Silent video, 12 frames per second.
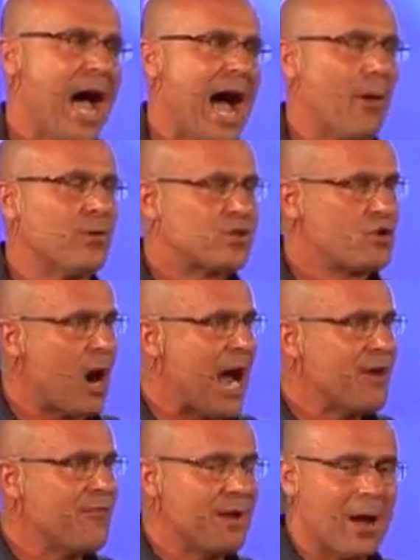I was
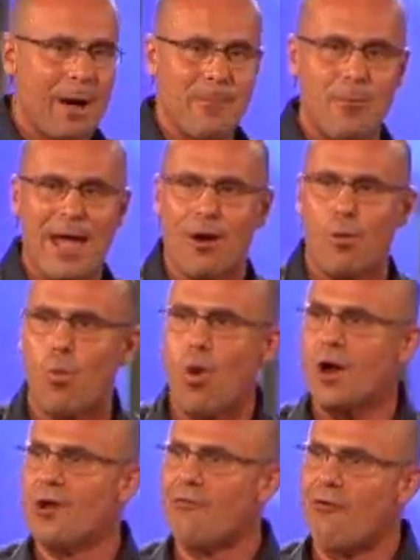driving. I mean, we had a
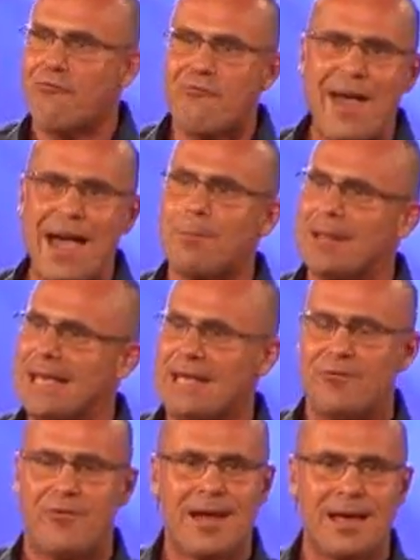wonderful family
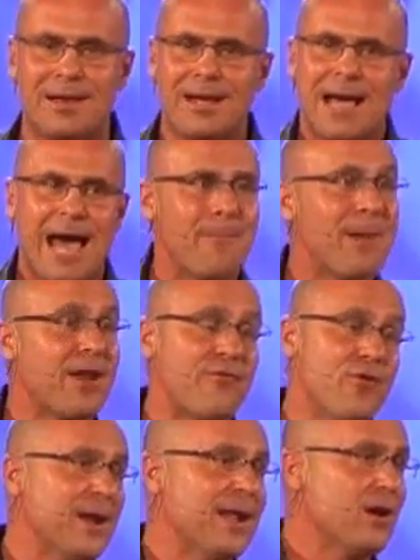event. And man,
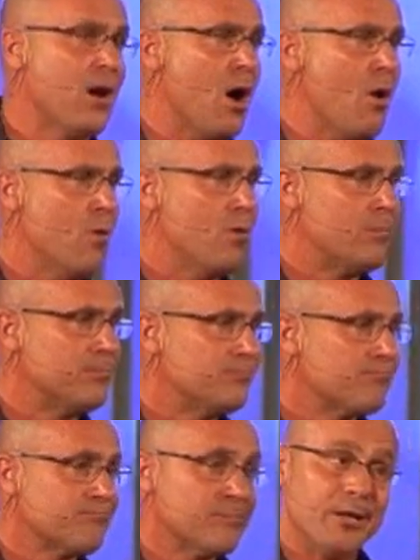if you didn't go,
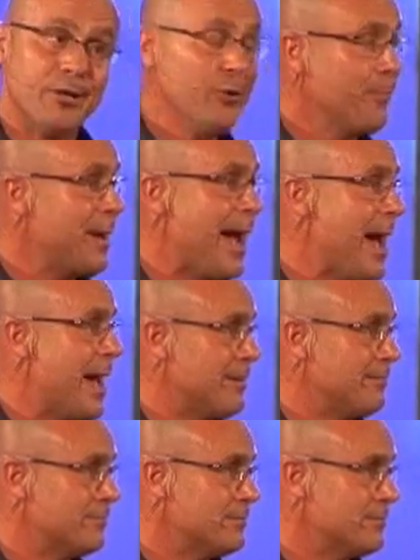you're bad.
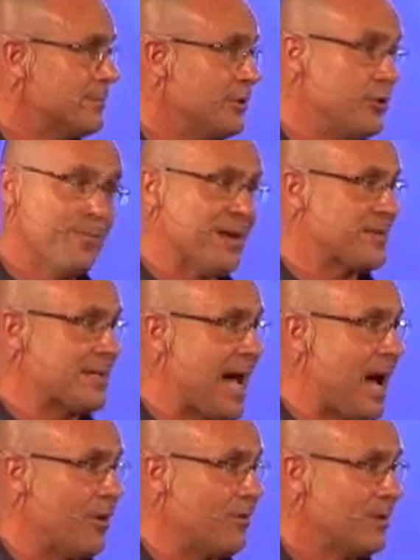You missed
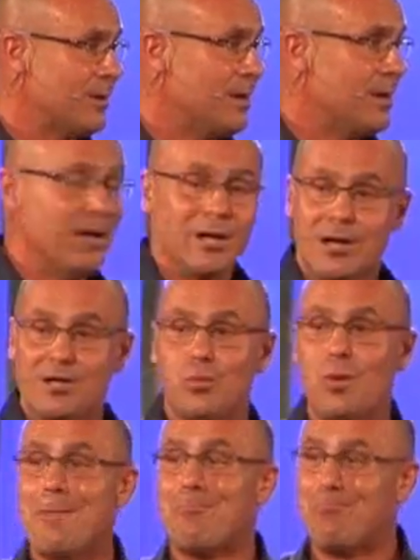out. Because
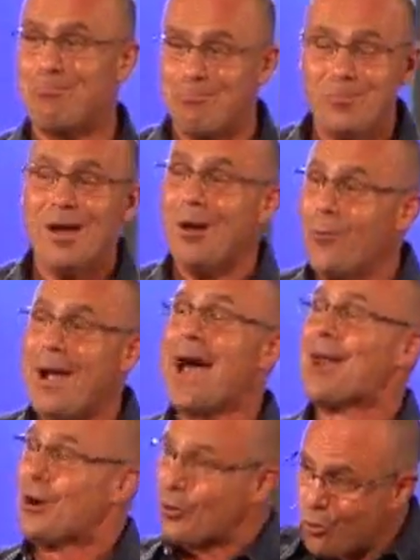we
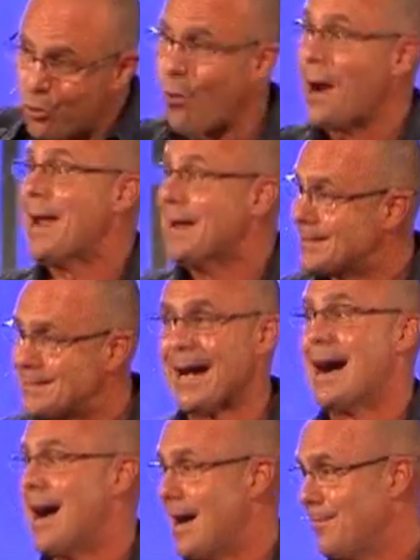had a great
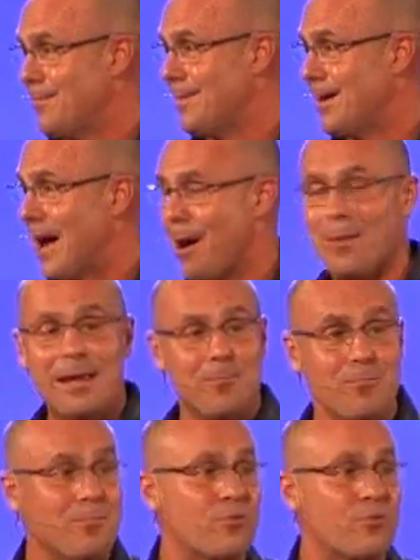time. I mean,